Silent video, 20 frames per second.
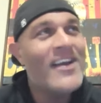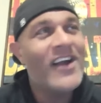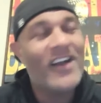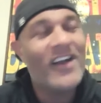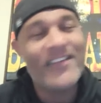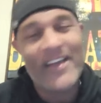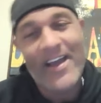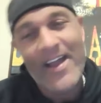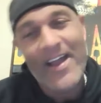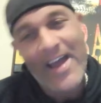
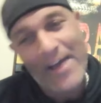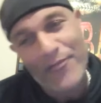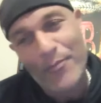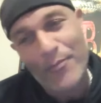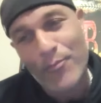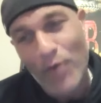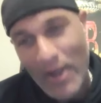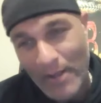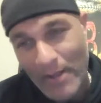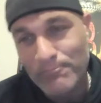Because I got half a
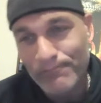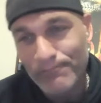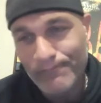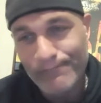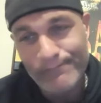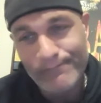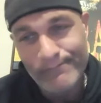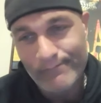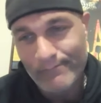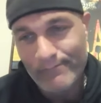brain.
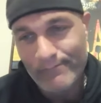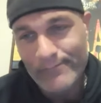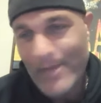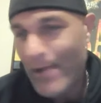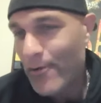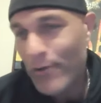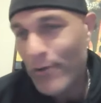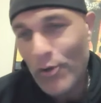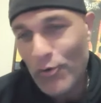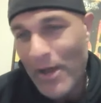I
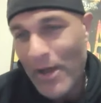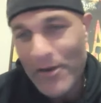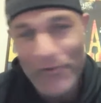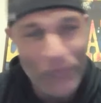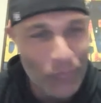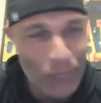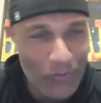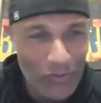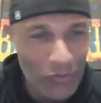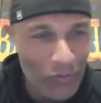don't know how to
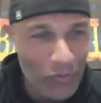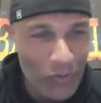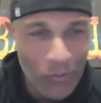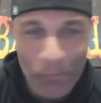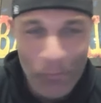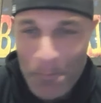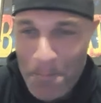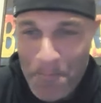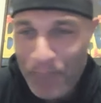do what you do.